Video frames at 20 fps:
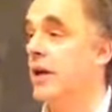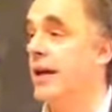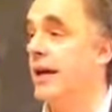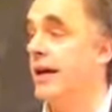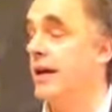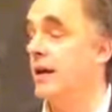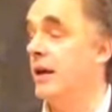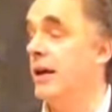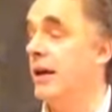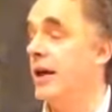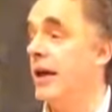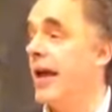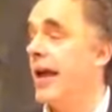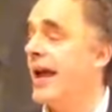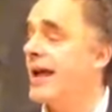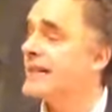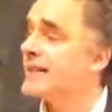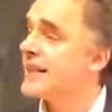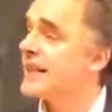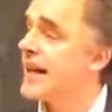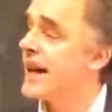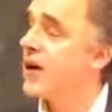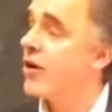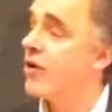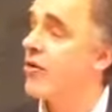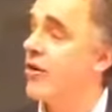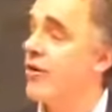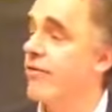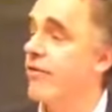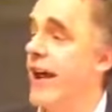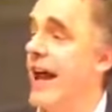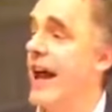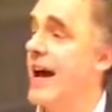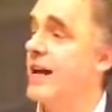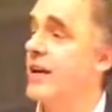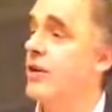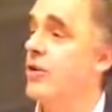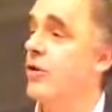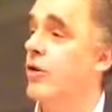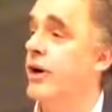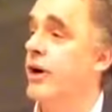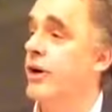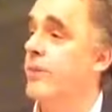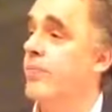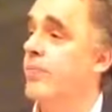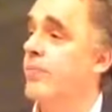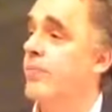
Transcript: an it's an error of category.